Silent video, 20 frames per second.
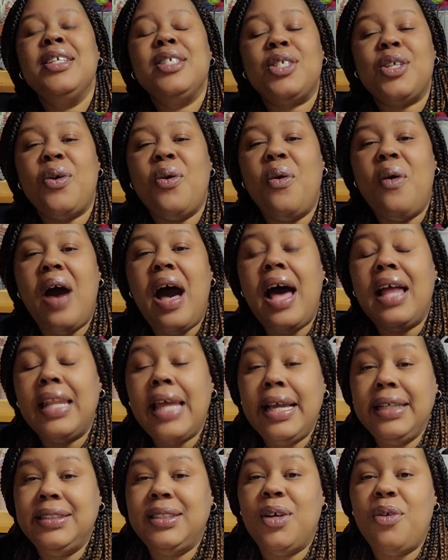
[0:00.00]
So I
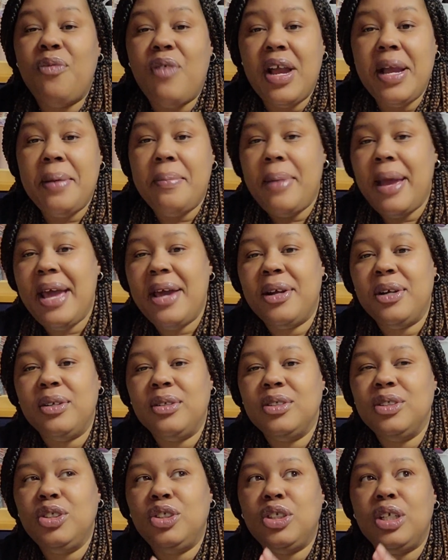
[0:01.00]
like to write
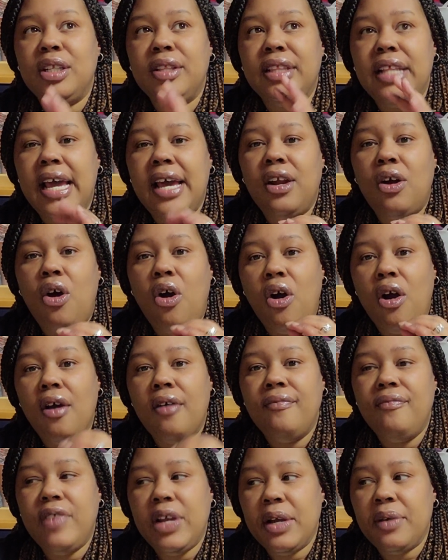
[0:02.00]
patterns that
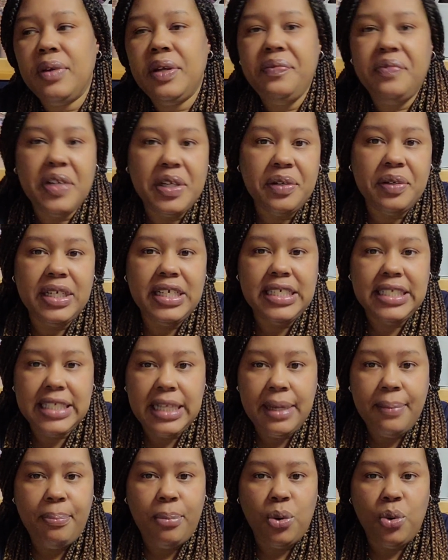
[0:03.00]
are very, very
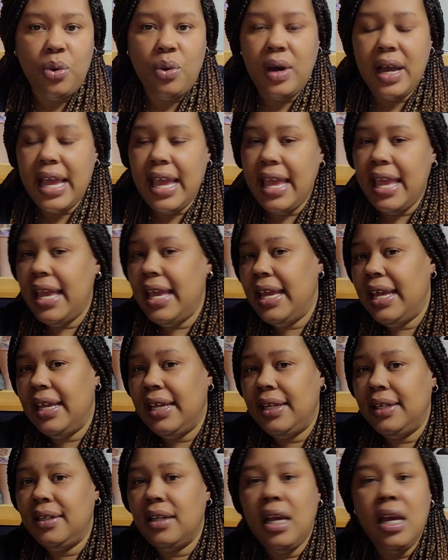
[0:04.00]
simple
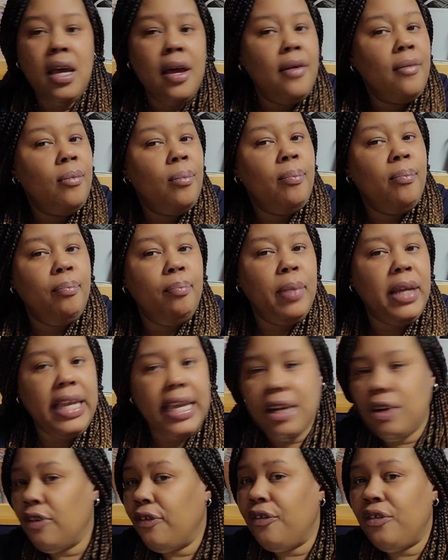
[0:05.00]
and
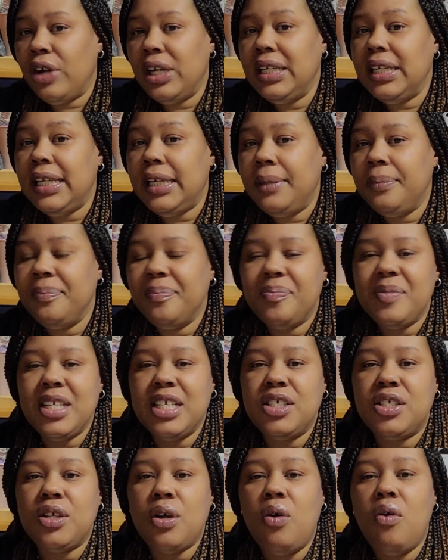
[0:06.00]
beginner friendly.
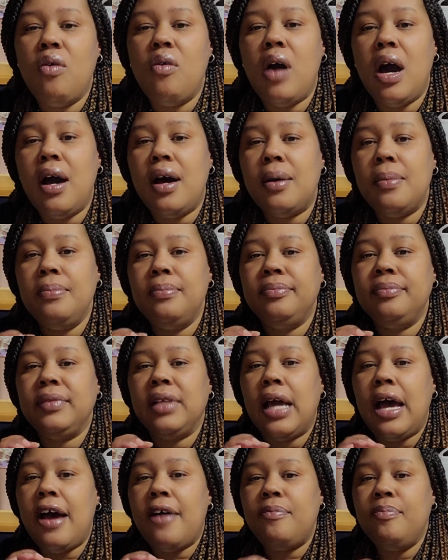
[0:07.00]
So
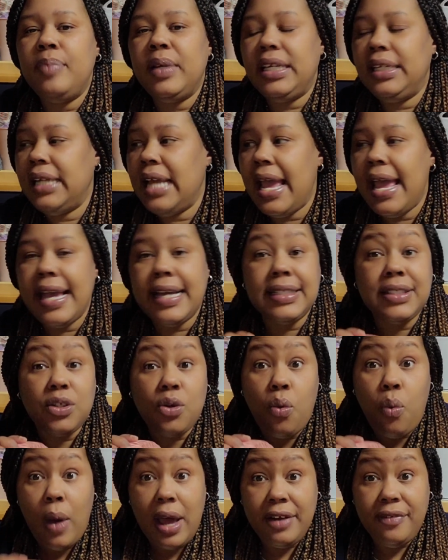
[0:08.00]
I've been
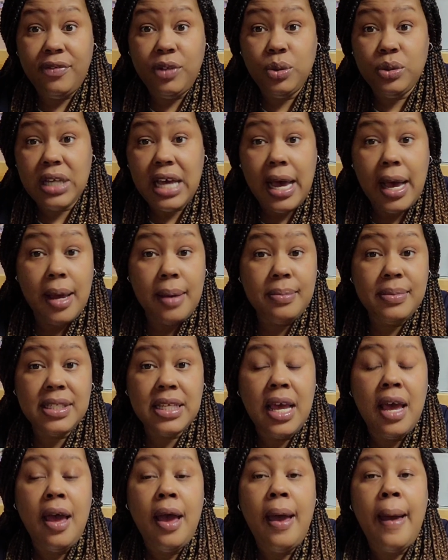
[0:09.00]
asked quite a few
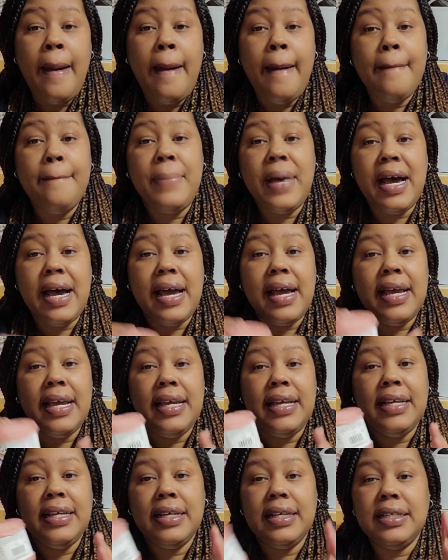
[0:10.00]
times
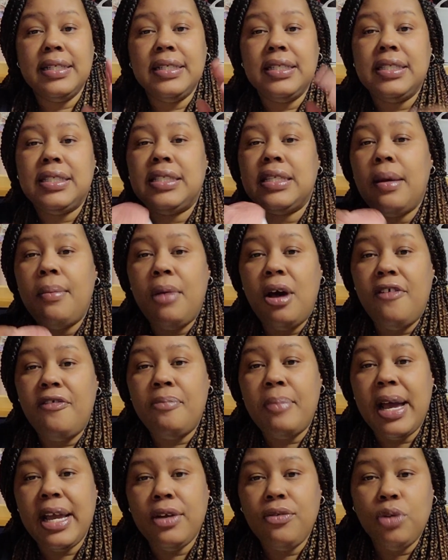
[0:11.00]
by some
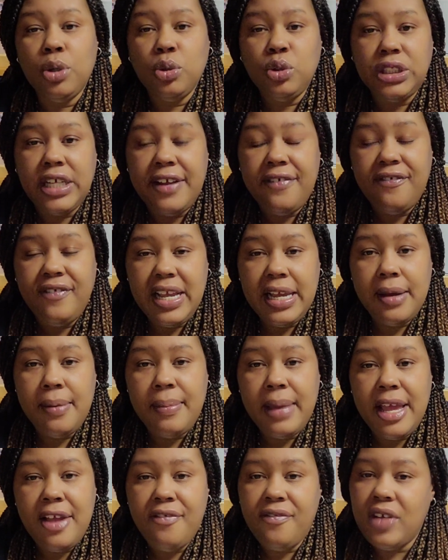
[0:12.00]
of my crochet
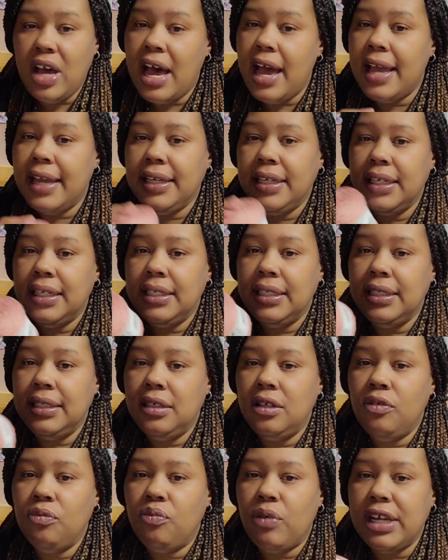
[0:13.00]
fam if I
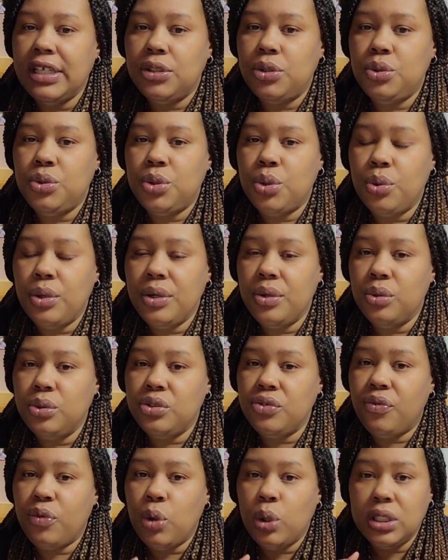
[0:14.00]
can write
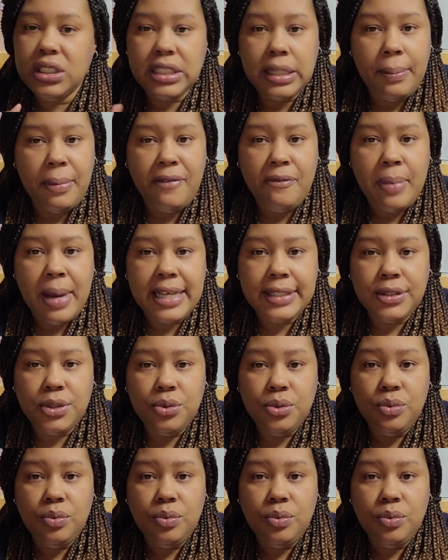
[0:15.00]
tutorials for some of my